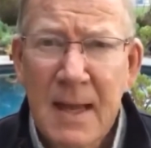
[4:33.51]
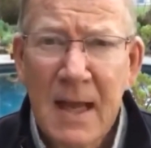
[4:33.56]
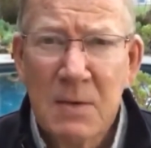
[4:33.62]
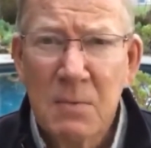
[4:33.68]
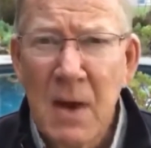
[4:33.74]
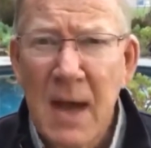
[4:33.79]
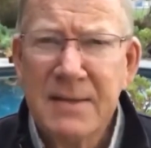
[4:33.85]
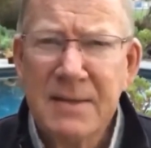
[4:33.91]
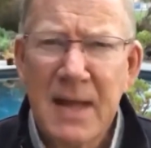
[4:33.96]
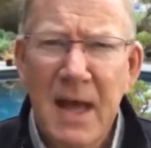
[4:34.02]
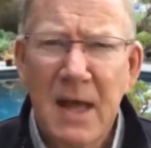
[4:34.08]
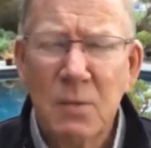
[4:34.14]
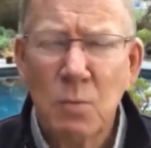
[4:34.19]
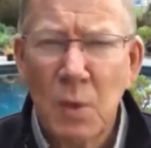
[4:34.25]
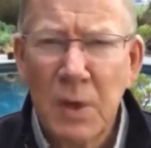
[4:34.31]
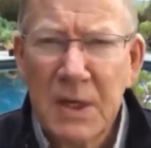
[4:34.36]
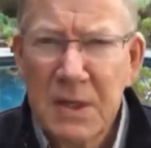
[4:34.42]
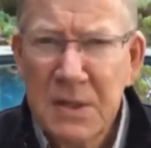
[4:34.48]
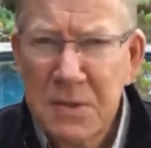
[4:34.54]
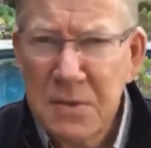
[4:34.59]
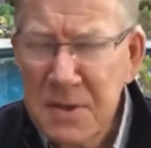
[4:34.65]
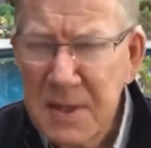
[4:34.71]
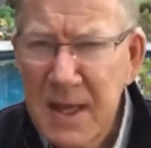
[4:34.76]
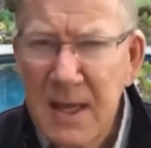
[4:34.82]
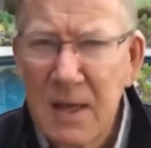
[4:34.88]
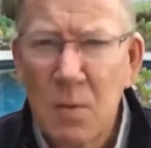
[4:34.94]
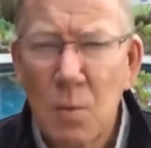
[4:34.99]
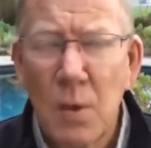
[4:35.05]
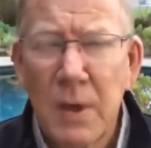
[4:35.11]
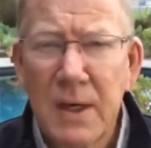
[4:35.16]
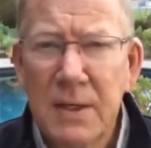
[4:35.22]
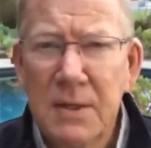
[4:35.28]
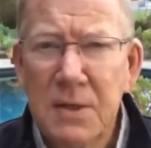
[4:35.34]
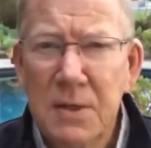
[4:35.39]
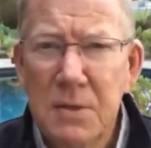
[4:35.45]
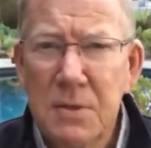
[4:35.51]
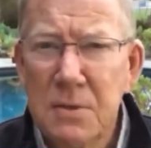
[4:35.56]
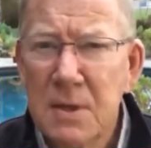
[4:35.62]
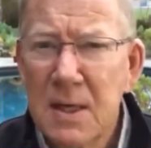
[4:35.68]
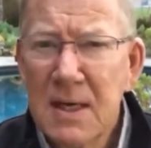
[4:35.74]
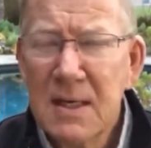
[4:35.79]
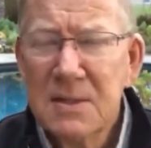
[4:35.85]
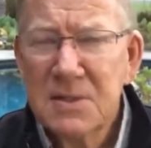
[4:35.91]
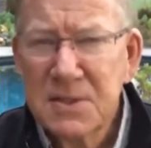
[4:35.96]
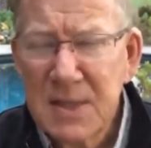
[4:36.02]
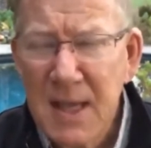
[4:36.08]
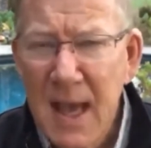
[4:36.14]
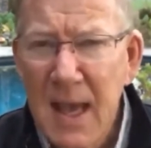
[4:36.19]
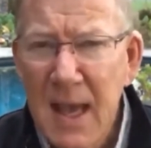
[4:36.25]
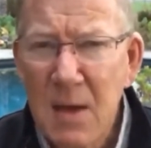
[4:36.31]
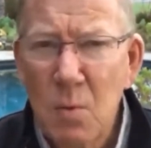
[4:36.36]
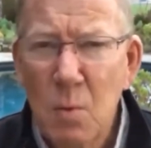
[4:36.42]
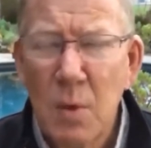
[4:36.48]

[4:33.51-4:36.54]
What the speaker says: And write down, what did you think? What did you say?